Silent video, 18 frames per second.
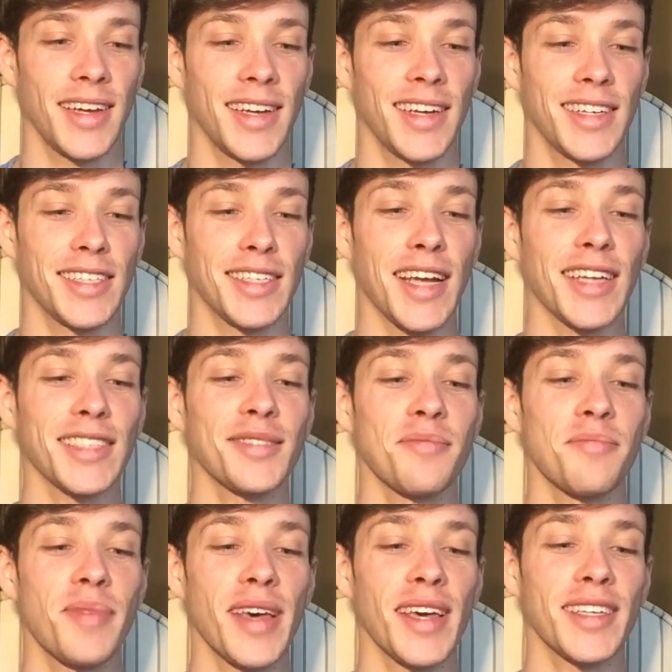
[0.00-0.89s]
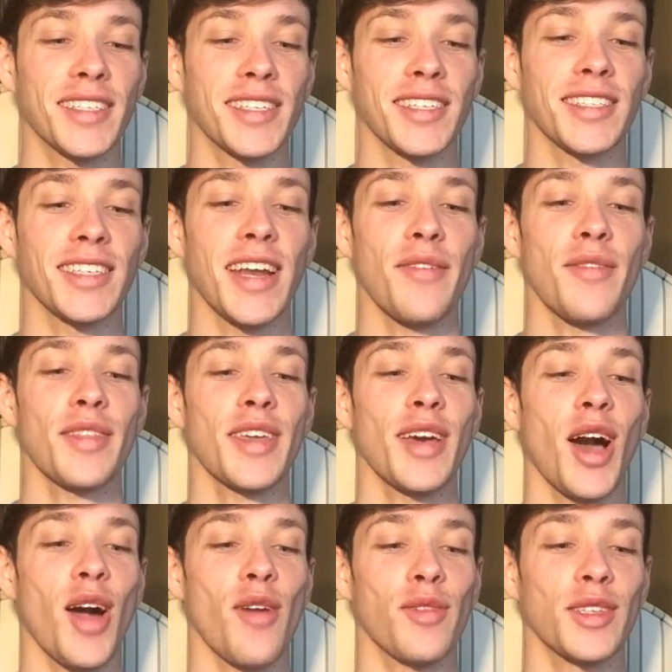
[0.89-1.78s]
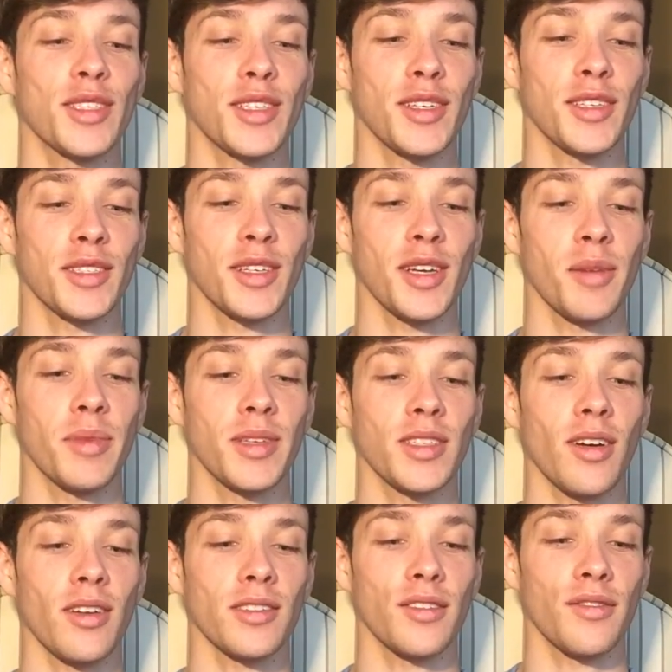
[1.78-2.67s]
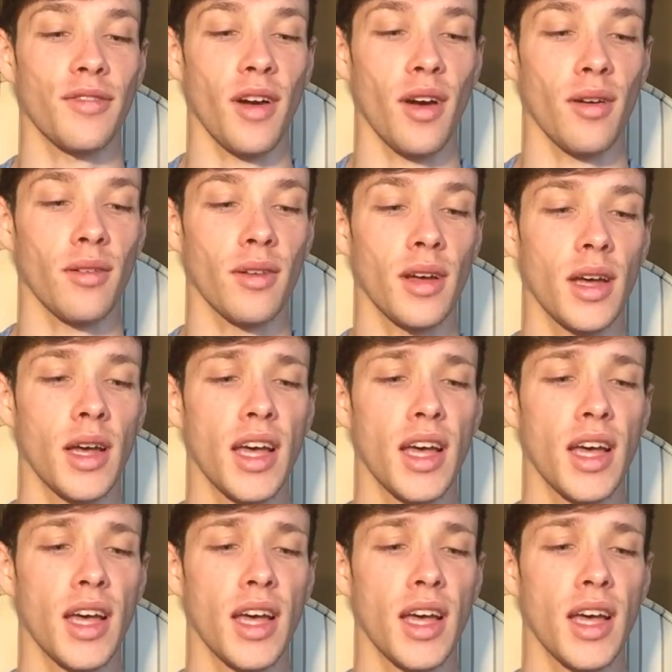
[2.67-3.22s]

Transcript: She has some pictures and everything I returned to her besides the phone.